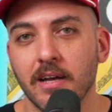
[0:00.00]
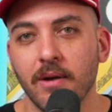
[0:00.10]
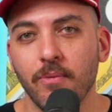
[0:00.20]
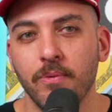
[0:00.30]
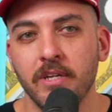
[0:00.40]

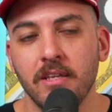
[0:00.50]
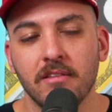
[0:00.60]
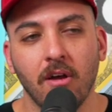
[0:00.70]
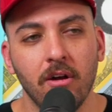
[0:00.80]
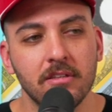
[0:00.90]
We
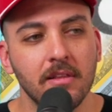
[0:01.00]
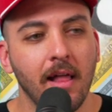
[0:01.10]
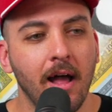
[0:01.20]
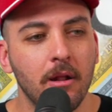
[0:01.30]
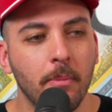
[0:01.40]
talked a
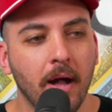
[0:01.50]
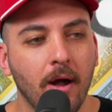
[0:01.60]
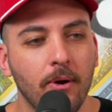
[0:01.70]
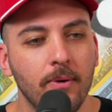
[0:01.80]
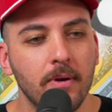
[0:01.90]
lot
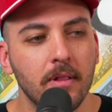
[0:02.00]
about